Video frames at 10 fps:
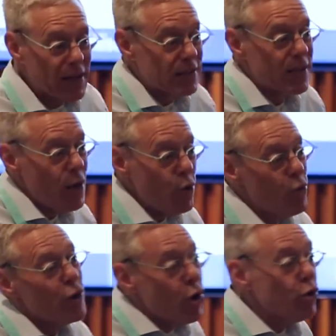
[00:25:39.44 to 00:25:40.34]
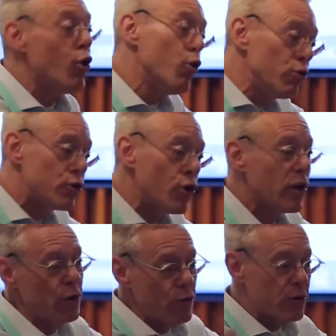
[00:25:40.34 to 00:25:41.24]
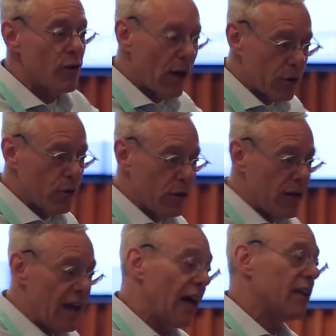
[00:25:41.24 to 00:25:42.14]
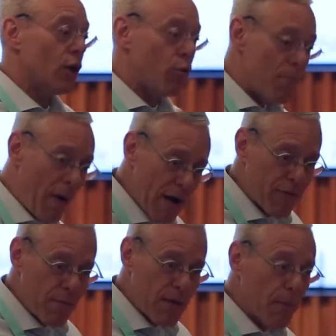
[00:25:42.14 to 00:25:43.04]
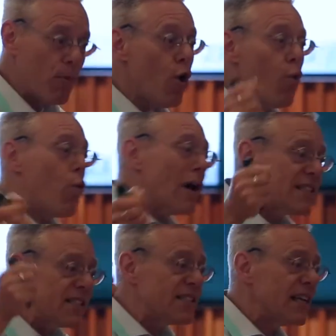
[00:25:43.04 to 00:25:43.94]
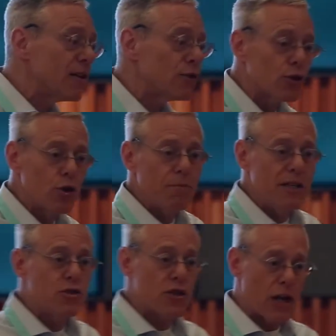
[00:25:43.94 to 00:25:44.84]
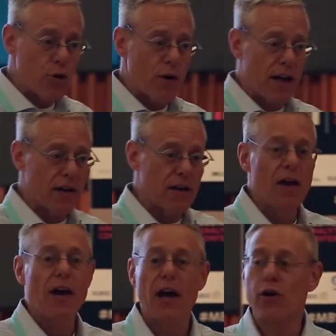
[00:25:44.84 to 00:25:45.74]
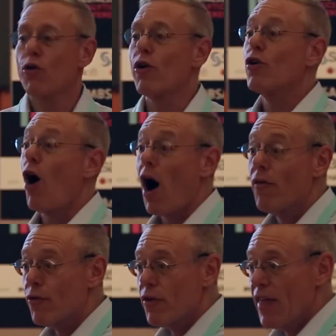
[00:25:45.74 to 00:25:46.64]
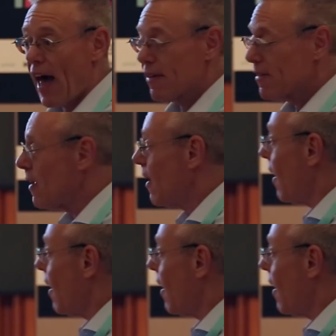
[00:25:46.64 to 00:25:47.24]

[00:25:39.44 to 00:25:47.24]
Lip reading: because we don't know who's good and who's not good until we buy from them. What signals could be generated in order to offer that